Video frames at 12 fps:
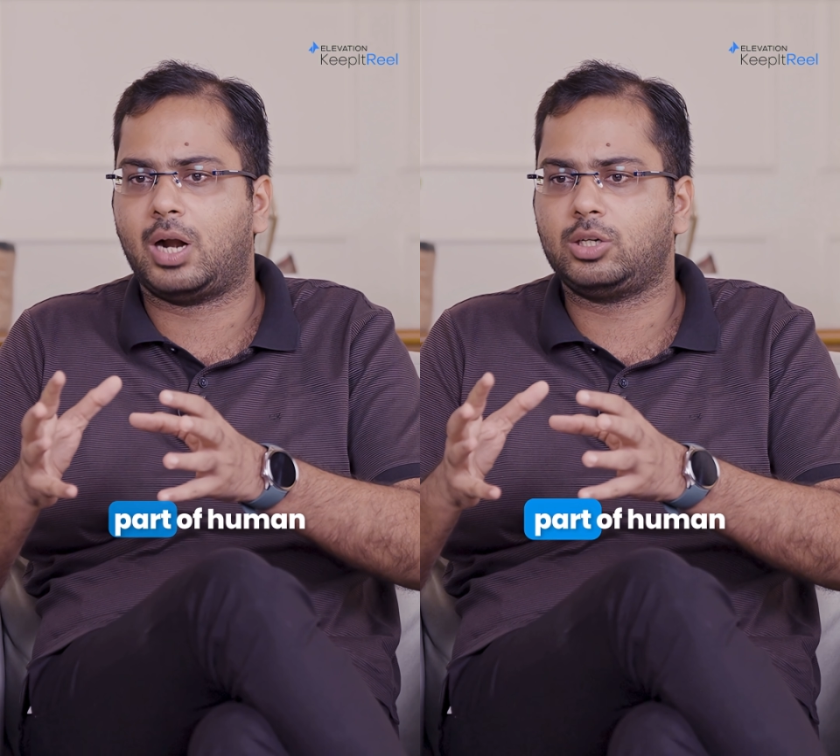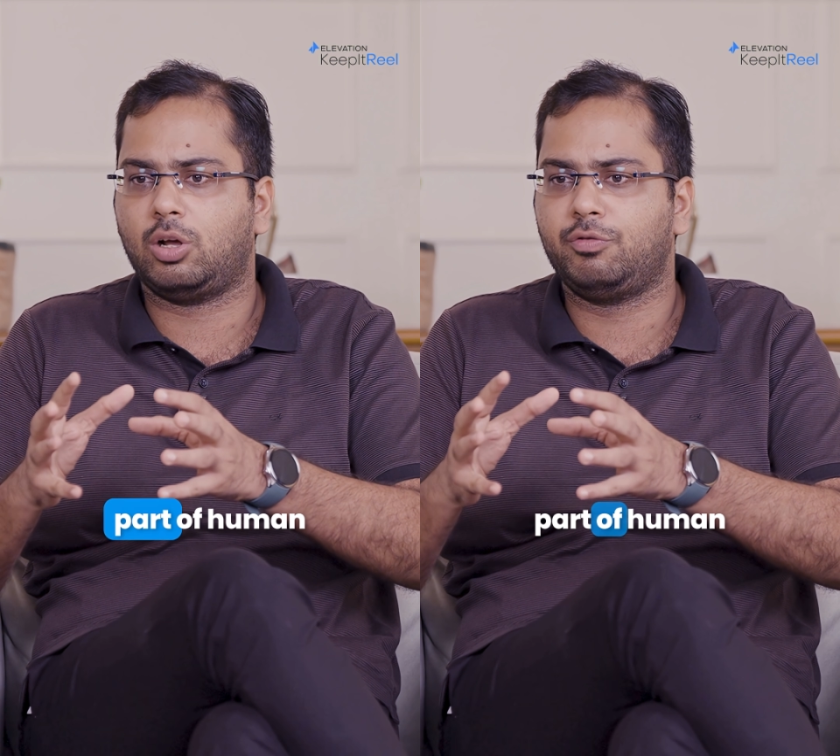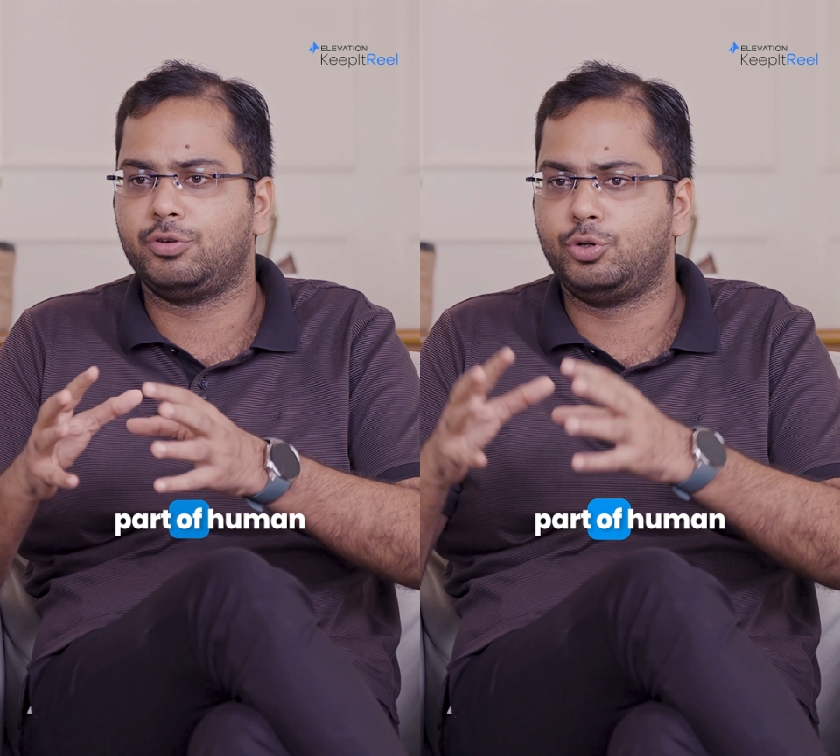
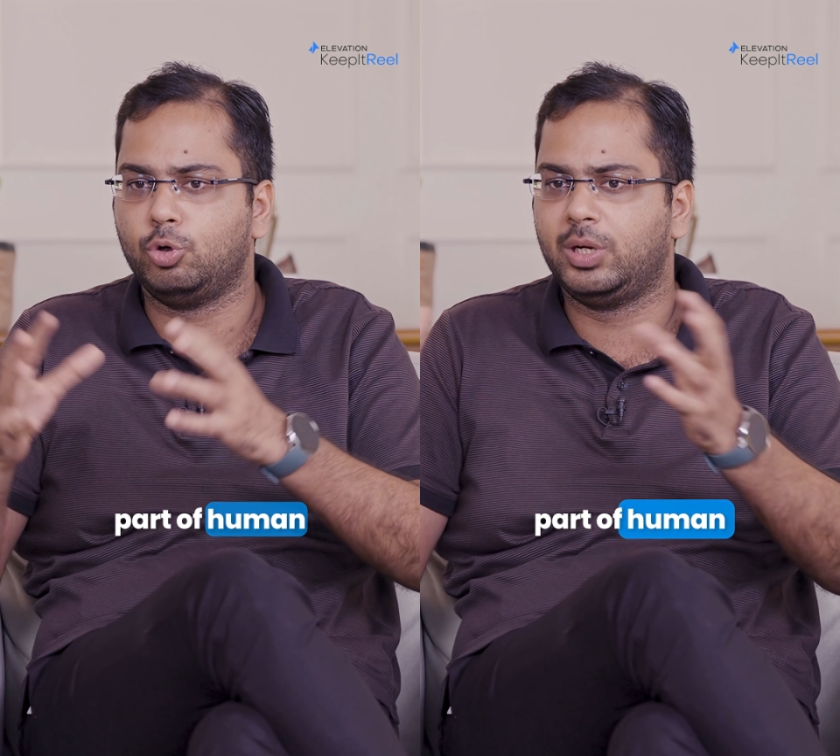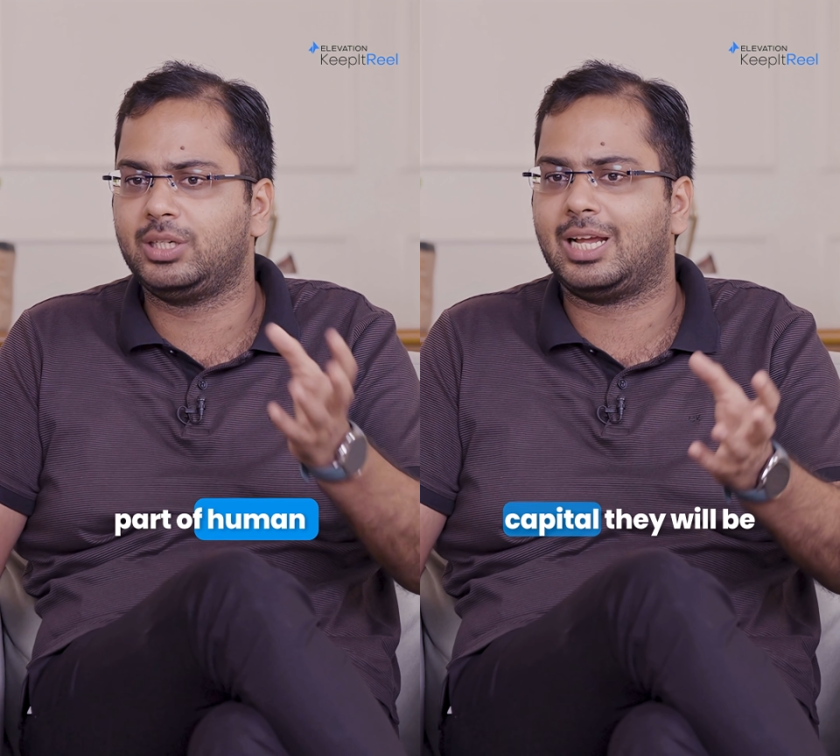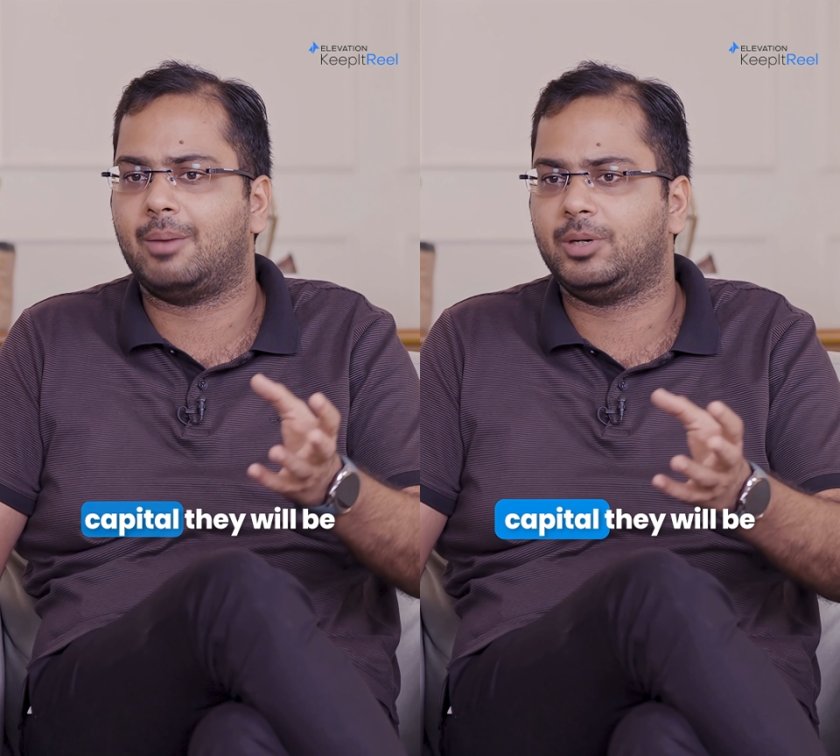part of
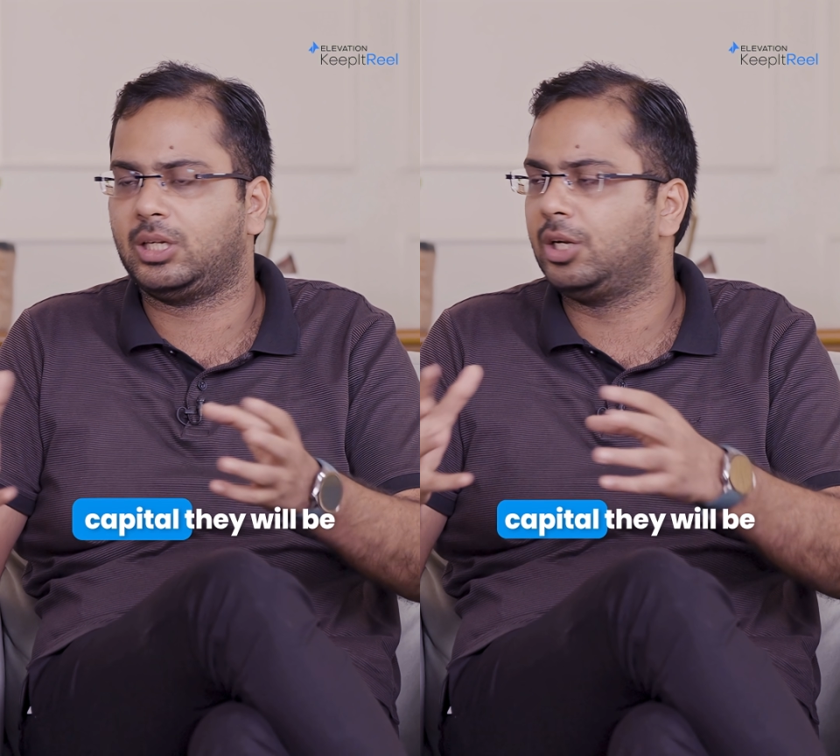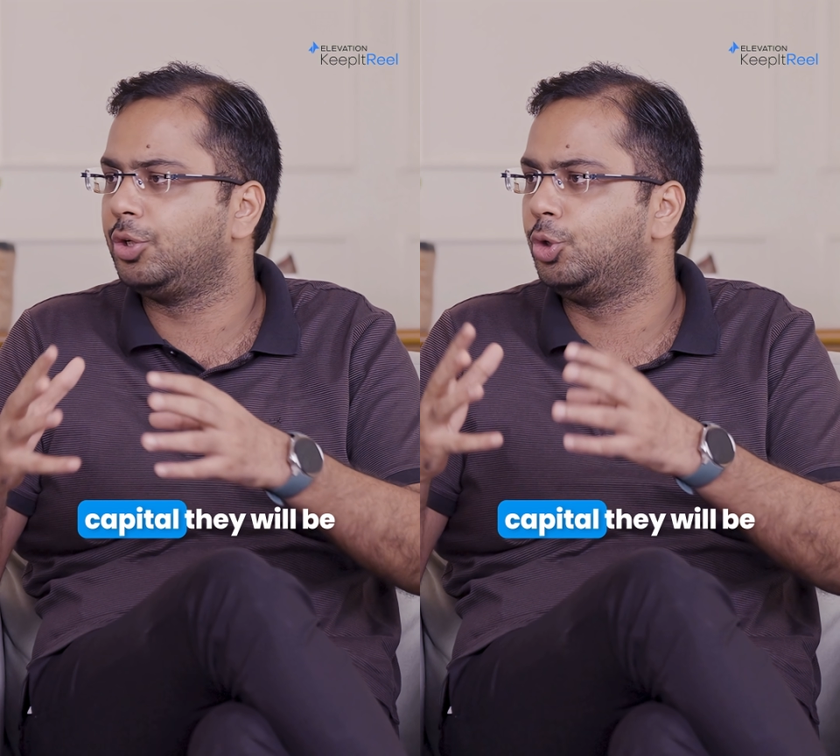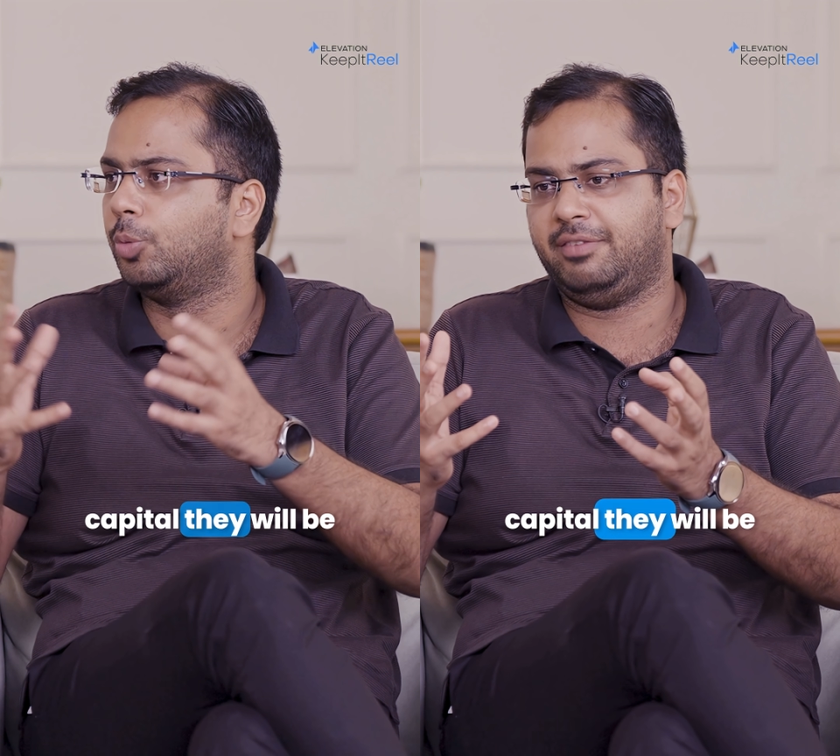human capital,